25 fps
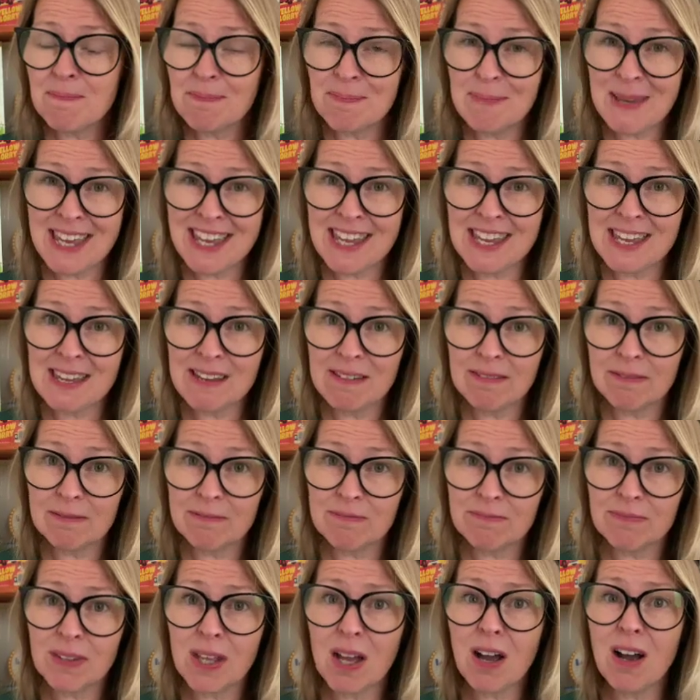Me?
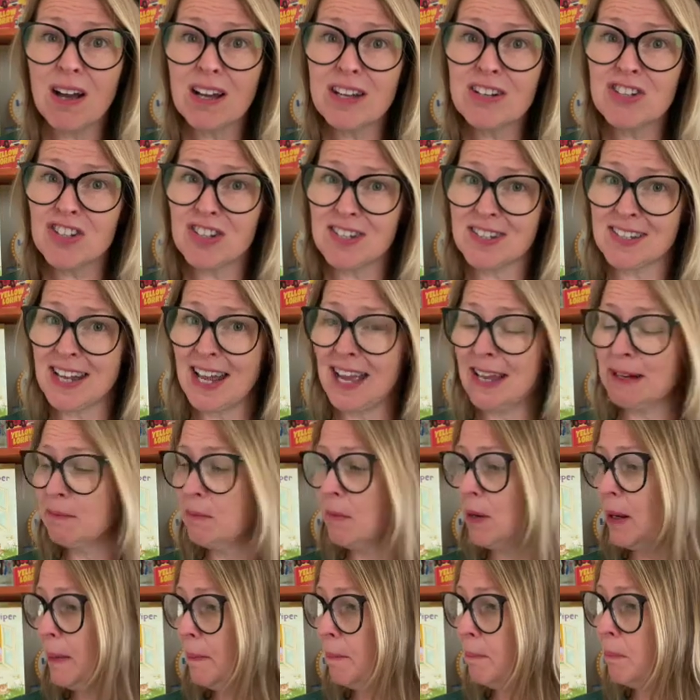I just had
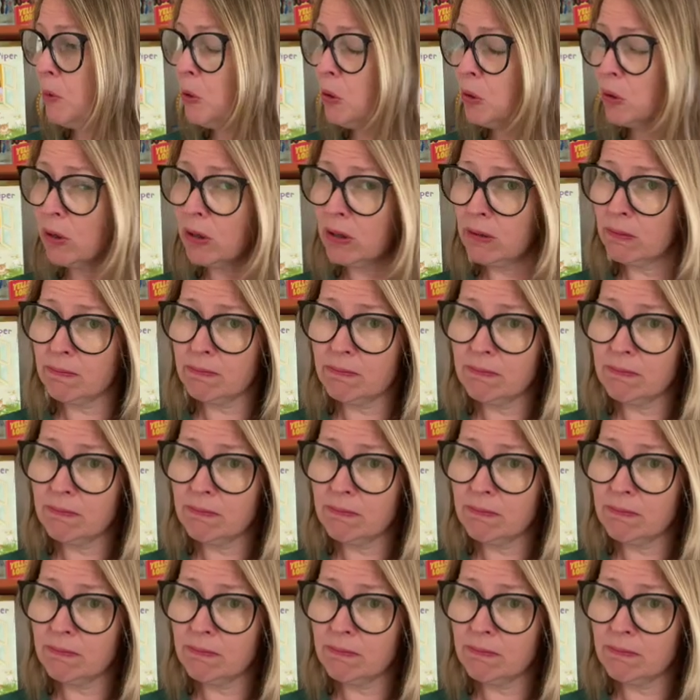my book.